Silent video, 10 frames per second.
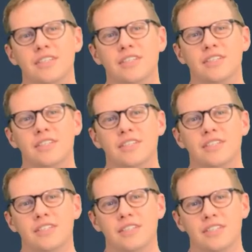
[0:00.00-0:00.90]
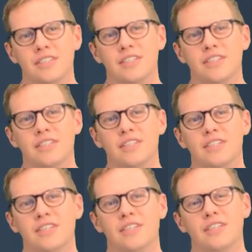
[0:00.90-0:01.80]

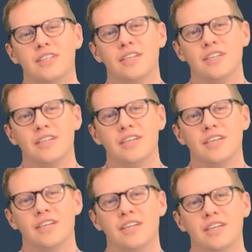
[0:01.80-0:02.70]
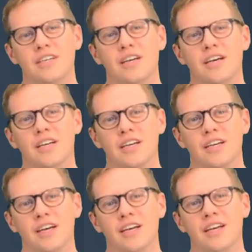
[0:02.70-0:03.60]

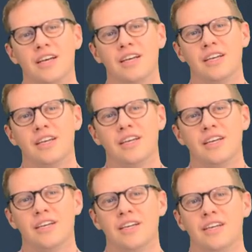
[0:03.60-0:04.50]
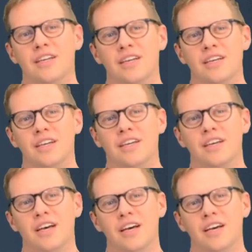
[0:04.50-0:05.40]

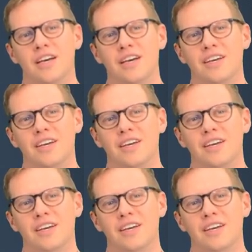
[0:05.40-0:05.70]
No words are spoken by the person on screen.